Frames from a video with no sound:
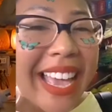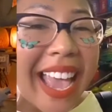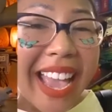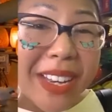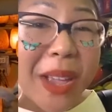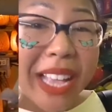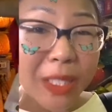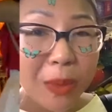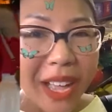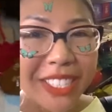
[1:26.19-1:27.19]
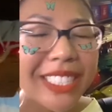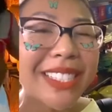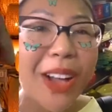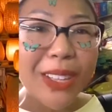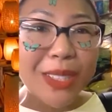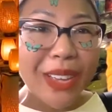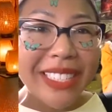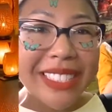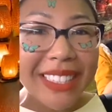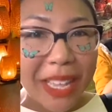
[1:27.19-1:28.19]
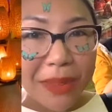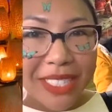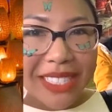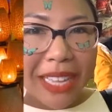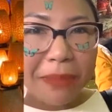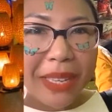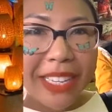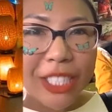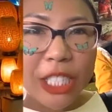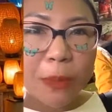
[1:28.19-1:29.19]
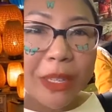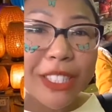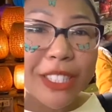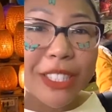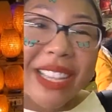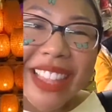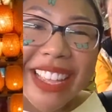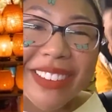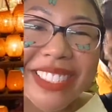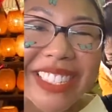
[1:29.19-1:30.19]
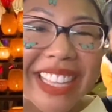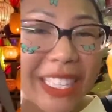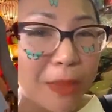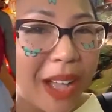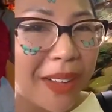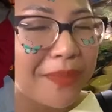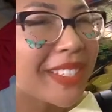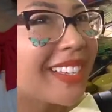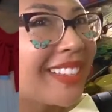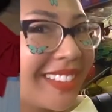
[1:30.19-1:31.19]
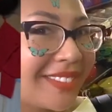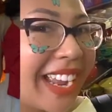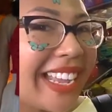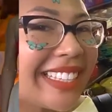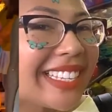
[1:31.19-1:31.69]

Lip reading: And guess what? She's also into languages like me. She speaks three languages as well, right?